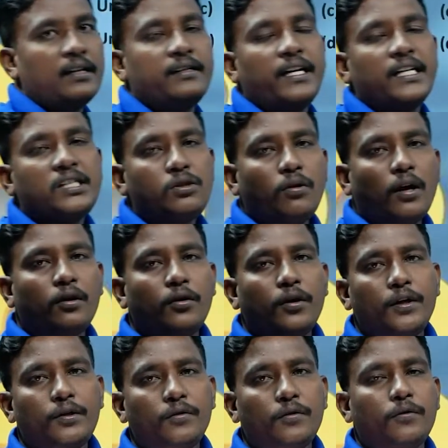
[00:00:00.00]
Next you are
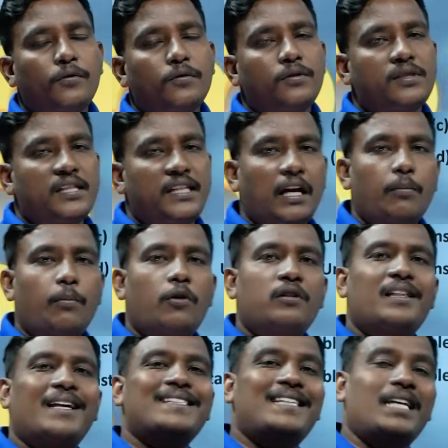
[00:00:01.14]
going to see about
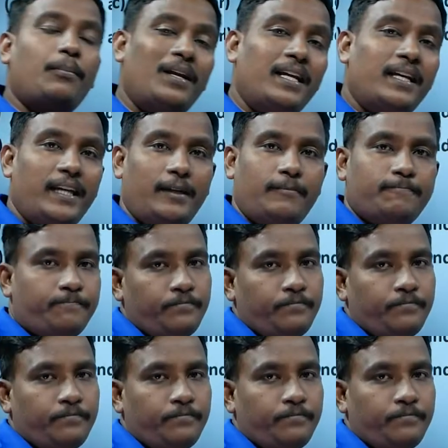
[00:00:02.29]
the stability.